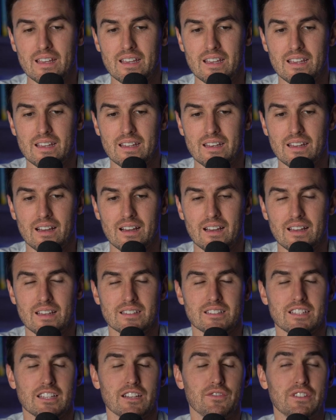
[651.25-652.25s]
it uh,
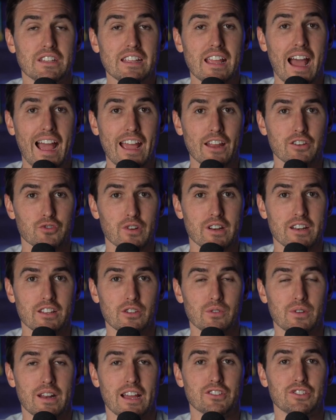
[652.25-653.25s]
instead of dehydrating
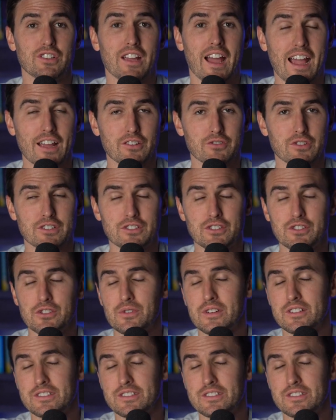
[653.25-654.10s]
you, it actually hydrates you.